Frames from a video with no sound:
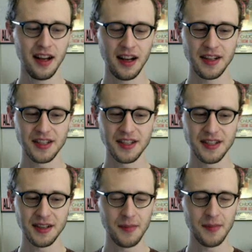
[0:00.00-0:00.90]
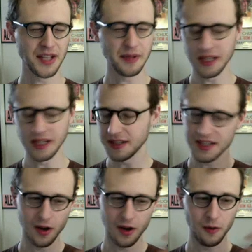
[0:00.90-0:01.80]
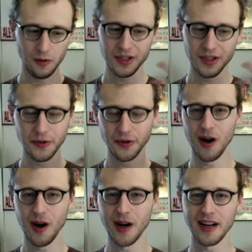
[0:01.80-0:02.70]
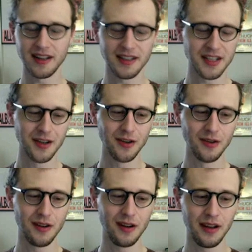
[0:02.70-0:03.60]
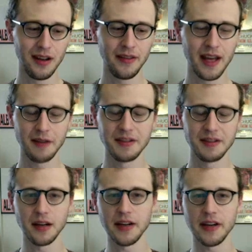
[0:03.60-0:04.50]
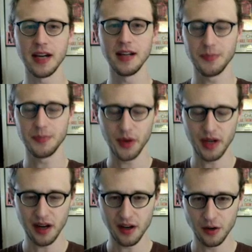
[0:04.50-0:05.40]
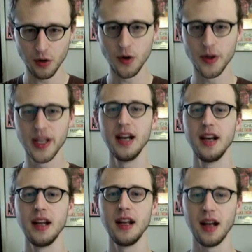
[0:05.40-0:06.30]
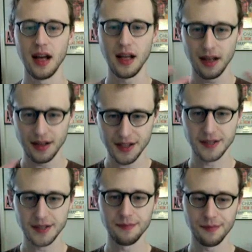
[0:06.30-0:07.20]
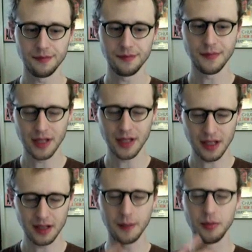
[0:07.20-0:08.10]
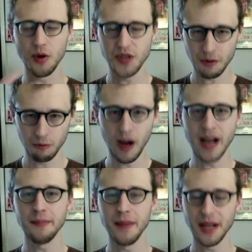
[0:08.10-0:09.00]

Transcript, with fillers: I just it makes me so so neurotic. So then I was like, okay, let's put it on hold. Uh, let's approach it right.